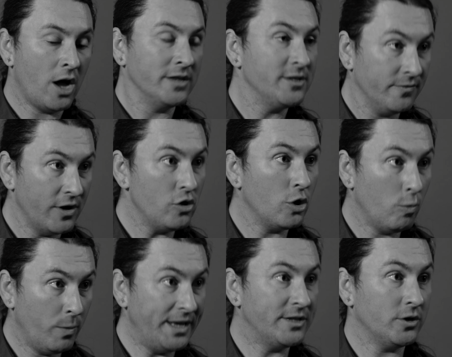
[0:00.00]
conservation
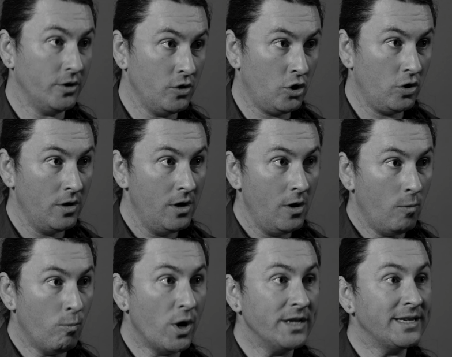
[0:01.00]
research
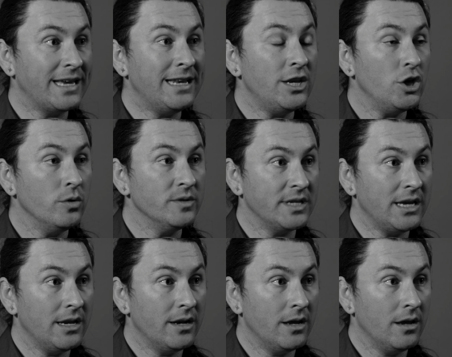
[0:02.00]
was in
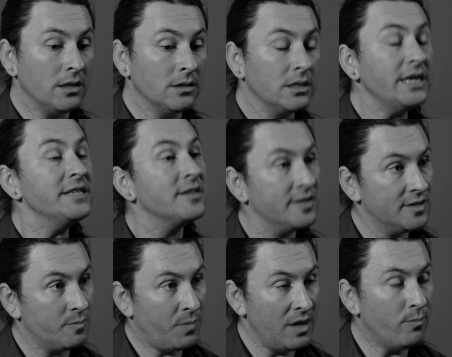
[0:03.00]
using
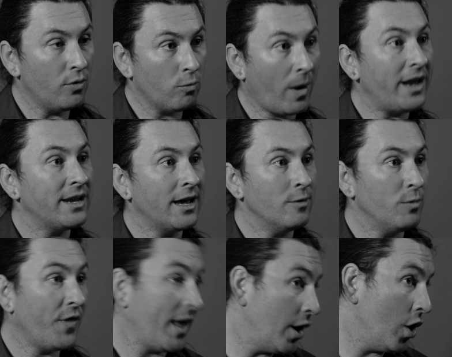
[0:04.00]
lists people write down
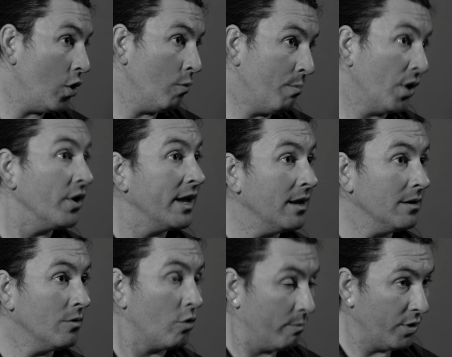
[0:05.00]
when they go
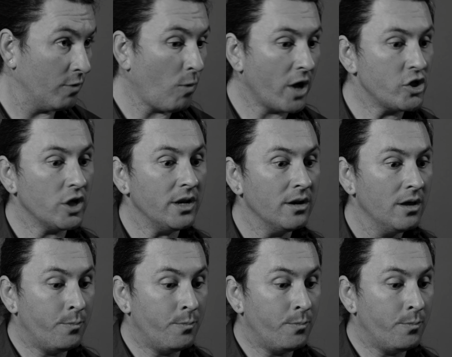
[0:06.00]
birding or bird watching.